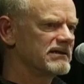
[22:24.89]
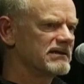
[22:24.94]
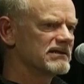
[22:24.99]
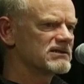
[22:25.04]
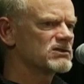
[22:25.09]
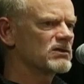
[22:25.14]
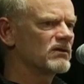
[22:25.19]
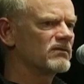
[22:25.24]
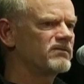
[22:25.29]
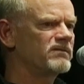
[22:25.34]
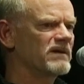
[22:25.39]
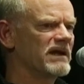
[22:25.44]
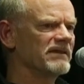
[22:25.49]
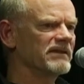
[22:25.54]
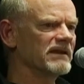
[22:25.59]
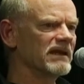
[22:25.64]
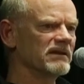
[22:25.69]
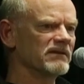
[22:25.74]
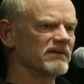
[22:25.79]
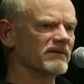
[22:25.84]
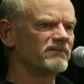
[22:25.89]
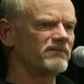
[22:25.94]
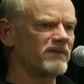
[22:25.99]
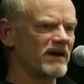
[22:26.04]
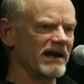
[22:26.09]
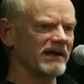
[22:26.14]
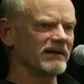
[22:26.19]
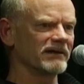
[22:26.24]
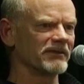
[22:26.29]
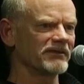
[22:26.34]
So, and then the
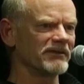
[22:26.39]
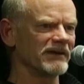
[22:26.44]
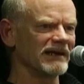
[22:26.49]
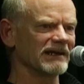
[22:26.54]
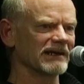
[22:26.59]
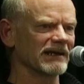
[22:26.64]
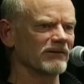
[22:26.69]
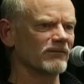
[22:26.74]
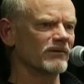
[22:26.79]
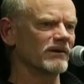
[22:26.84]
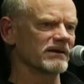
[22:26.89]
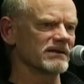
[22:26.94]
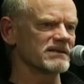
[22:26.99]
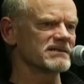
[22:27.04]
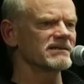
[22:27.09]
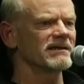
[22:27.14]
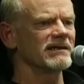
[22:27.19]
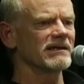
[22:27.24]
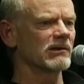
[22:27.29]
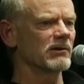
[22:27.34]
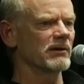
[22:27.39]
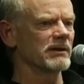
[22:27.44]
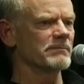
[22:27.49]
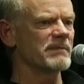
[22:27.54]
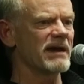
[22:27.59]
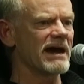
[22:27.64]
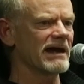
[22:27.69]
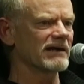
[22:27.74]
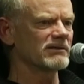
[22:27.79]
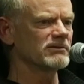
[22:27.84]
final thing I want to say, going
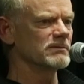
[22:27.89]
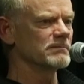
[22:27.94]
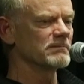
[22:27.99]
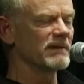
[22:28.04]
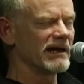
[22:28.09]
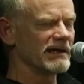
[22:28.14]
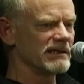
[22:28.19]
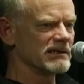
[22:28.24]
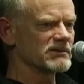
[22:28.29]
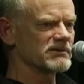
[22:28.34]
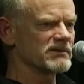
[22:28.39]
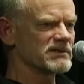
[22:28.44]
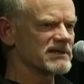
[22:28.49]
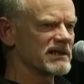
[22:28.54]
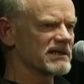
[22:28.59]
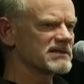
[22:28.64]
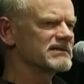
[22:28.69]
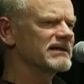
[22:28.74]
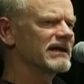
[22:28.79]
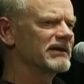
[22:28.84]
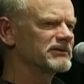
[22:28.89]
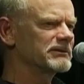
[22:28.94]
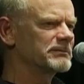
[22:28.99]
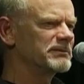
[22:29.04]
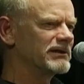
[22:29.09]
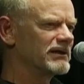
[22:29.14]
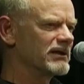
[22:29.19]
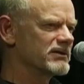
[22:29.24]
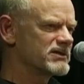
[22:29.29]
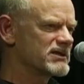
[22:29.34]
back to my interest as an
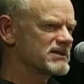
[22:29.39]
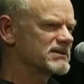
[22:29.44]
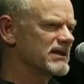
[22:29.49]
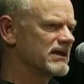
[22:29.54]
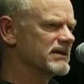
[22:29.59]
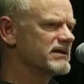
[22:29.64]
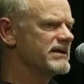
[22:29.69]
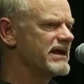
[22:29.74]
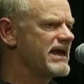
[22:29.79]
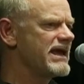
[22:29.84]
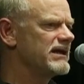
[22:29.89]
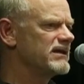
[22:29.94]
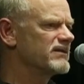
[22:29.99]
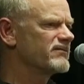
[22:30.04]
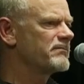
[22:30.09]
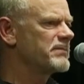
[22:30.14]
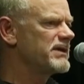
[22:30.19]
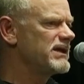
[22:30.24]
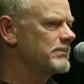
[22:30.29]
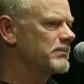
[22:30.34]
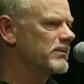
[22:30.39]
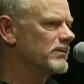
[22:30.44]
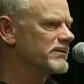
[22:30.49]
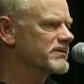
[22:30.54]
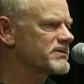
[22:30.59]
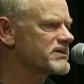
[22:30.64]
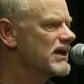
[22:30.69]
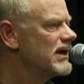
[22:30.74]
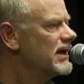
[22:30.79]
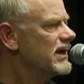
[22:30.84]
anthropologist in Native
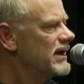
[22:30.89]
peoples,